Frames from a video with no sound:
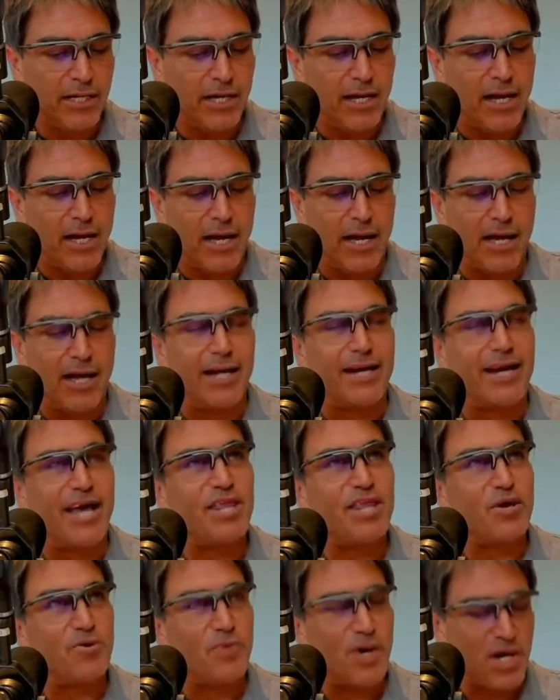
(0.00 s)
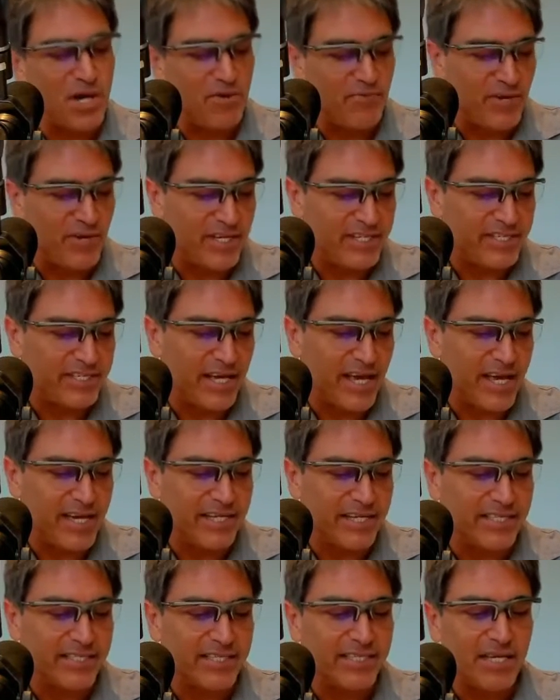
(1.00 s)
another one of his saying
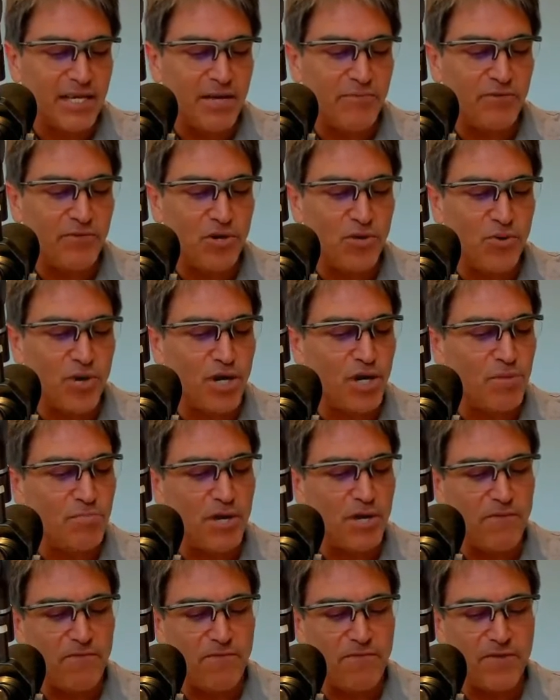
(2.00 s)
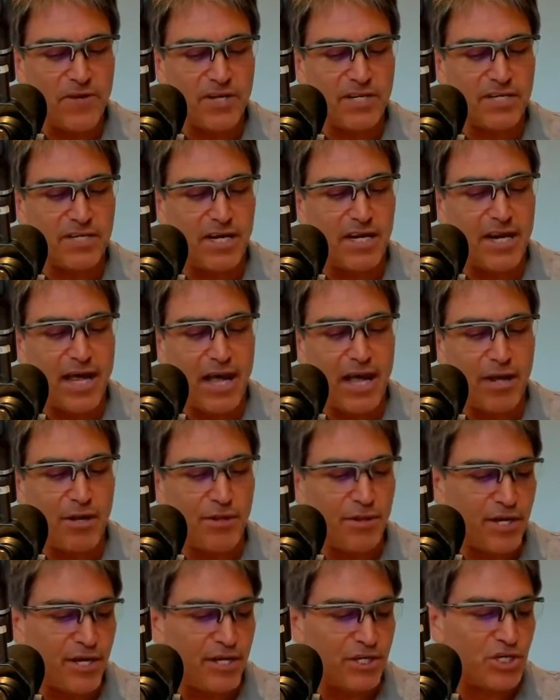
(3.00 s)
is, if you want to be fit and
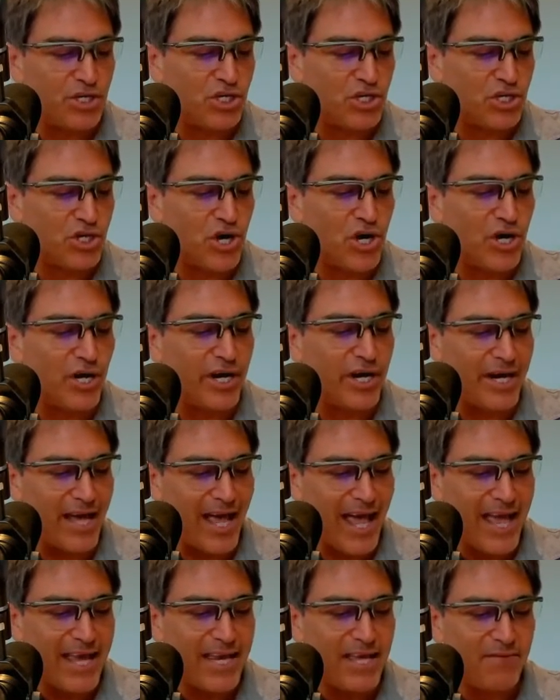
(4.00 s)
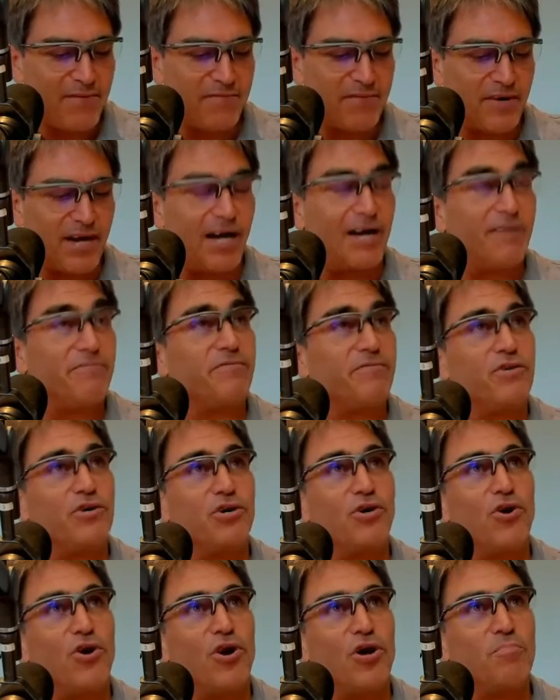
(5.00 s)
healthy and strong at 85, you
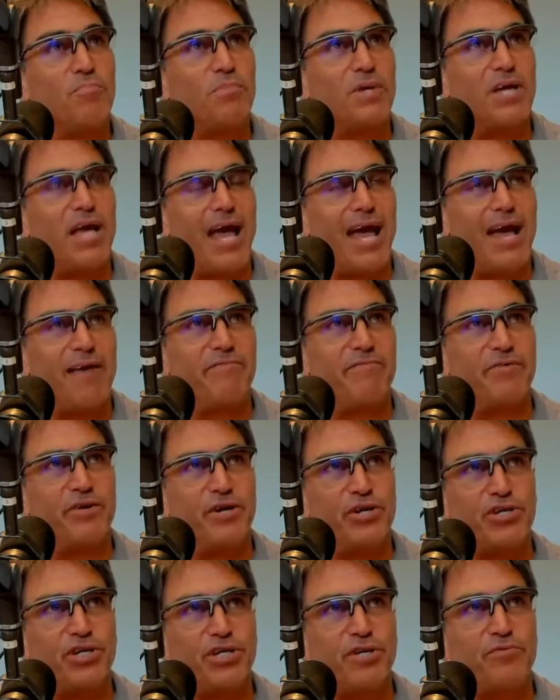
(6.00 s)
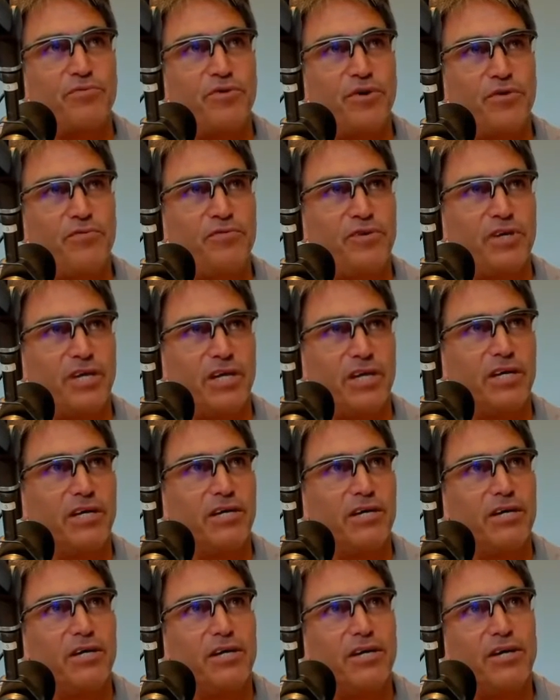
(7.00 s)
can't be average at 50.
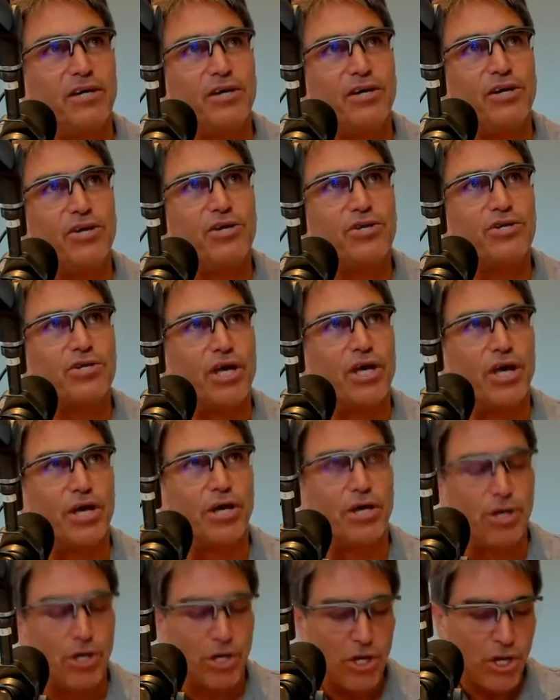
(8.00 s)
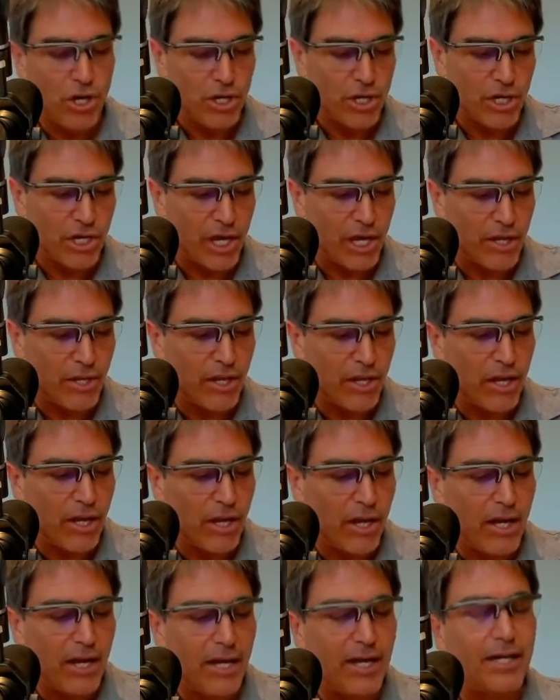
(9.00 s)
So,
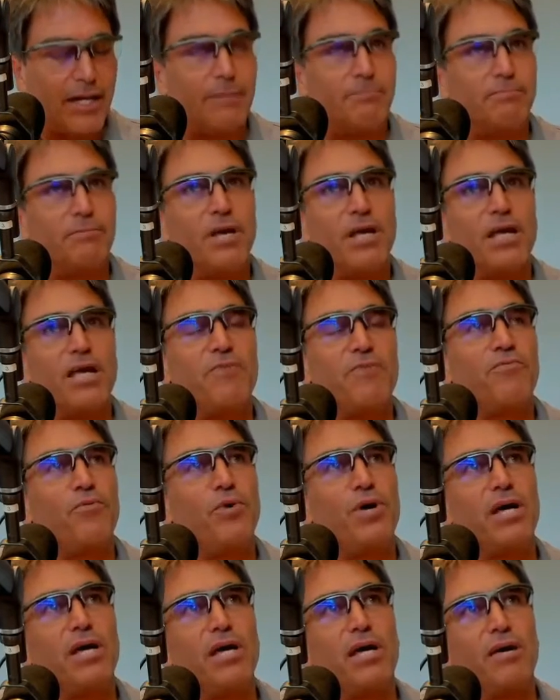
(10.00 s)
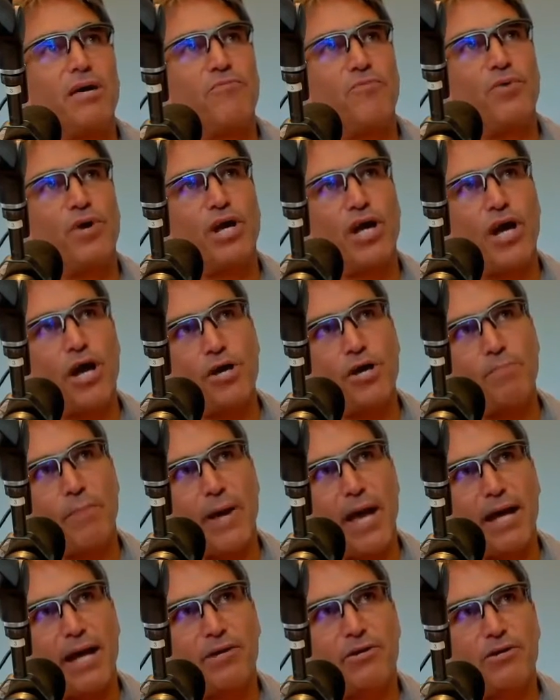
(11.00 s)
if we go
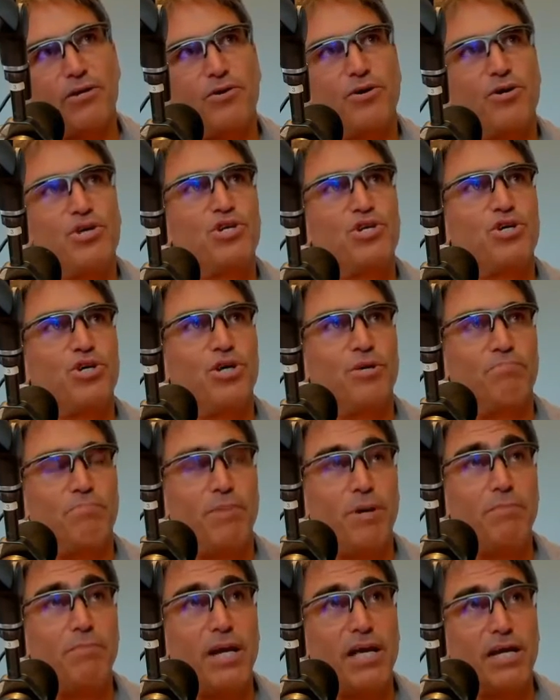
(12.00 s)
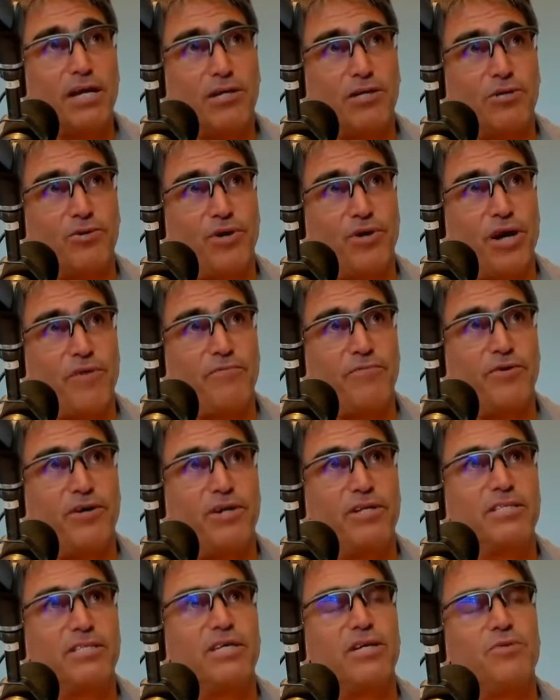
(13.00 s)
back to a biblical
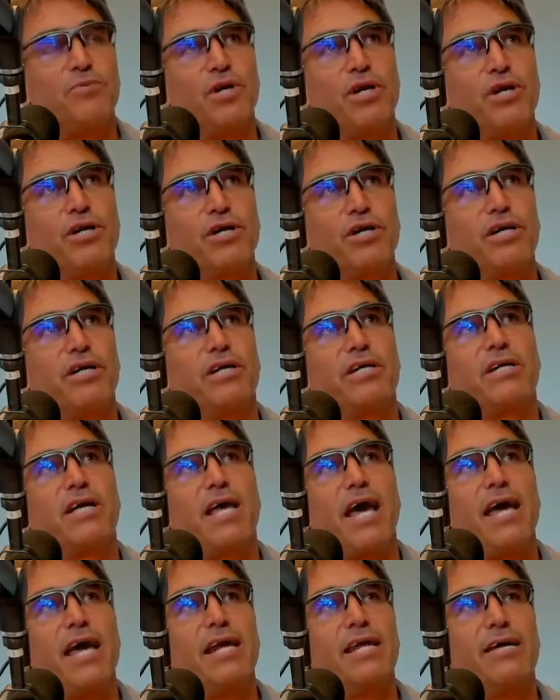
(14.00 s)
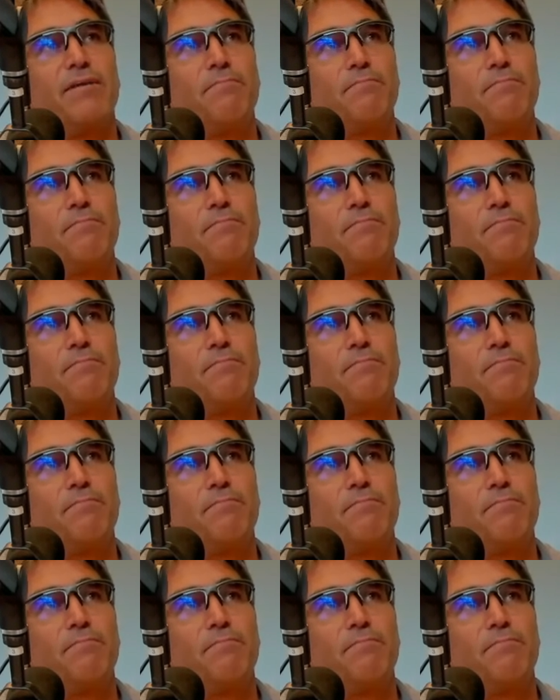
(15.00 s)
reference and we look at Caleb,